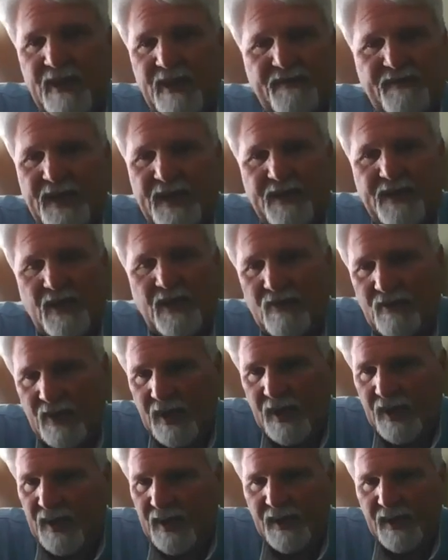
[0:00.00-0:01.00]
And if they don't,
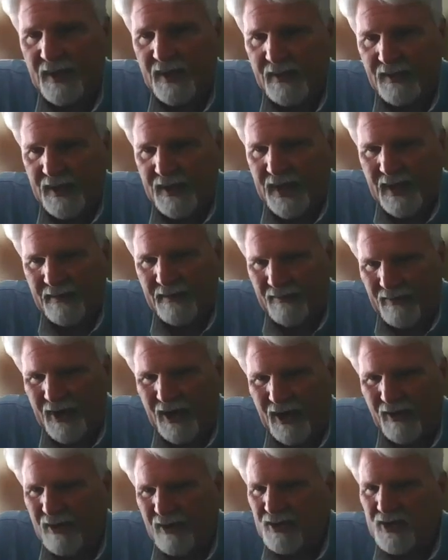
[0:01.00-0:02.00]
then,
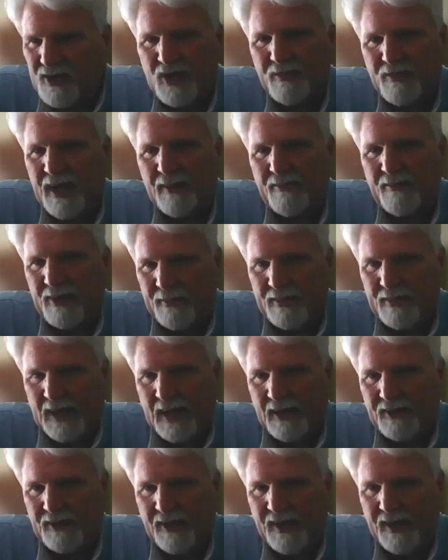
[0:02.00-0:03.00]
there's too many people
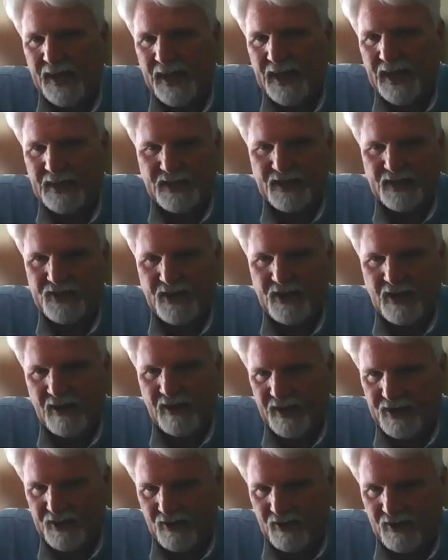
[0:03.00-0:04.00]
out there to get
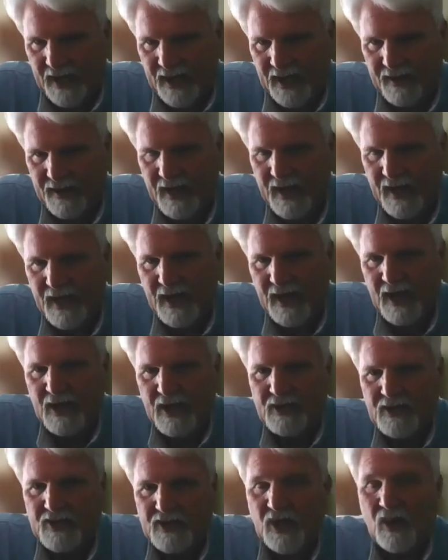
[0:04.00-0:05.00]
discouraged with.
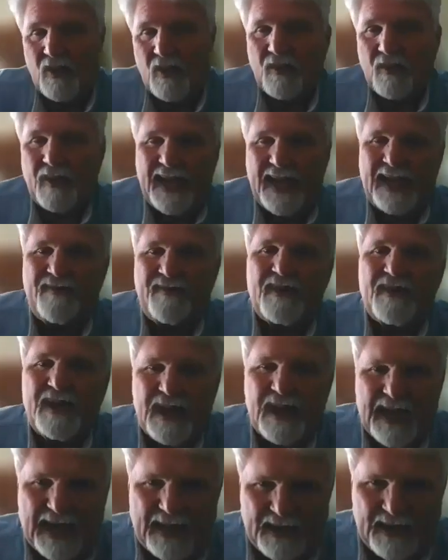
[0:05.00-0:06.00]
So
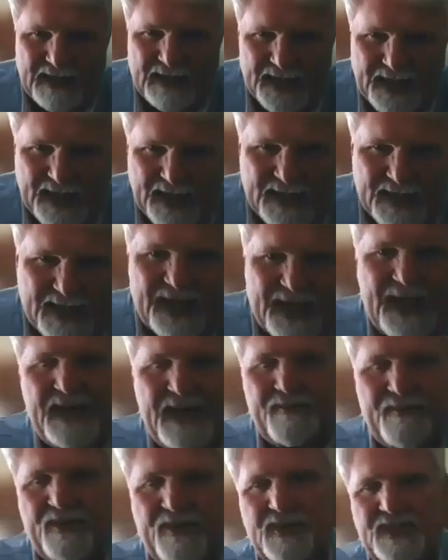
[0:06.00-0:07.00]
even at
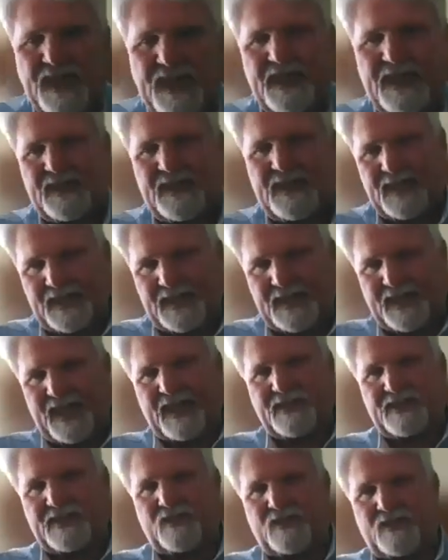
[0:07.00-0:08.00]
16%
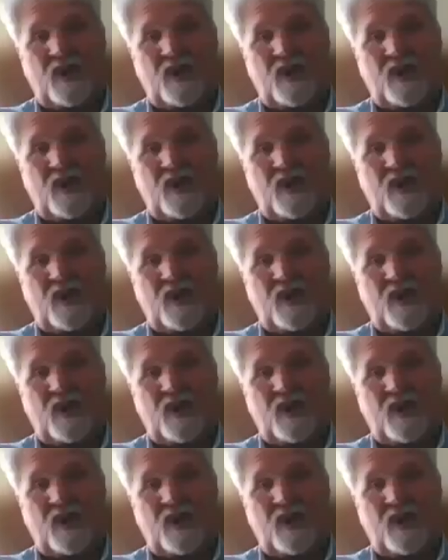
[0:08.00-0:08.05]
success,